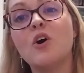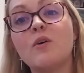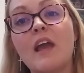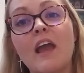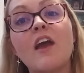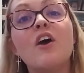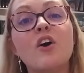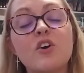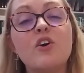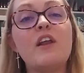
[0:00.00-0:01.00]
joking,
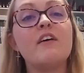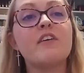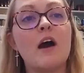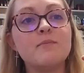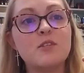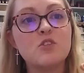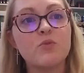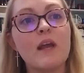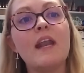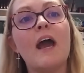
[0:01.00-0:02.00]
could have come
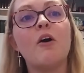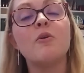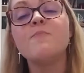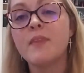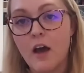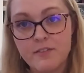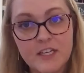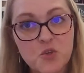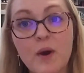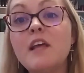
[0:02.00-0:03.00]
straight out of
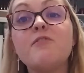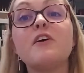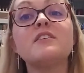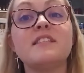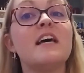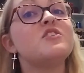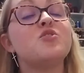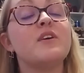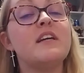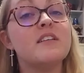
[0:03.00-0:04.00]
a 21st
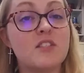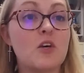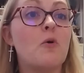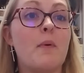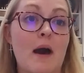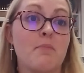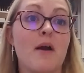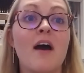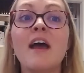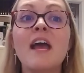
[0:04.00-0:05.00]
century soap
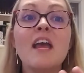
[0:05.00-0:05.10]
opera.